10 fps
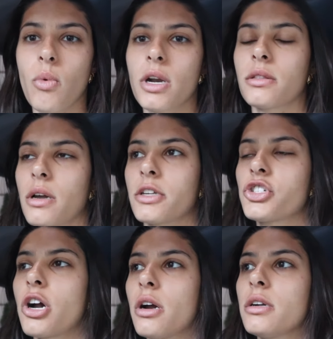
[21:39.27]
one
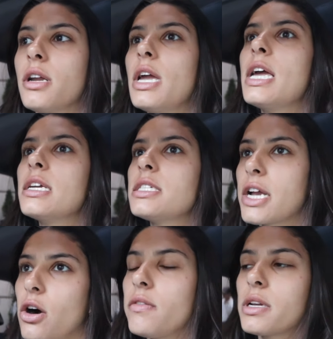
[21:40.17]
luggage cart,
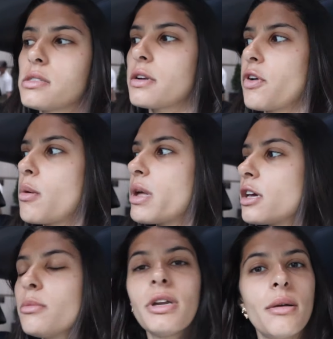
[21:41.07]
take all that stuff home, and
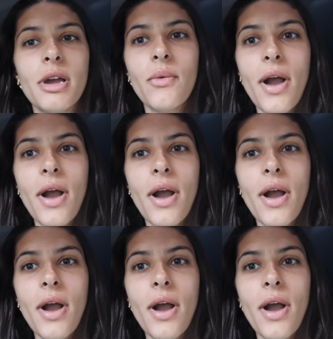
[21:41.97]
then I'll be on my